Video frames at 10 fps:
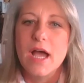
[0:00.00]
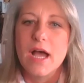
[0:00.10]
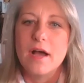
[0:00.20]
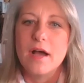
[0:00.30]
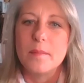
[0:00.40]

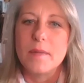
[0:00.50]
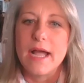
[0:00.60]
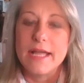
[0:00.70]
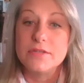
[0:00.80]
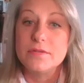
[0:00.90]
um,
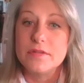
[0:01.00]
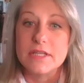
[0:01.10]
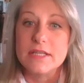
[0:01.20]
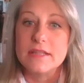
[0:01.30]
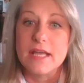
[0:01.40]
I do
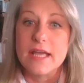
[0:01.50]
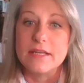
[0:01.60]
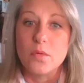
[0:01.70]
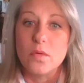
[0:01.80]
think that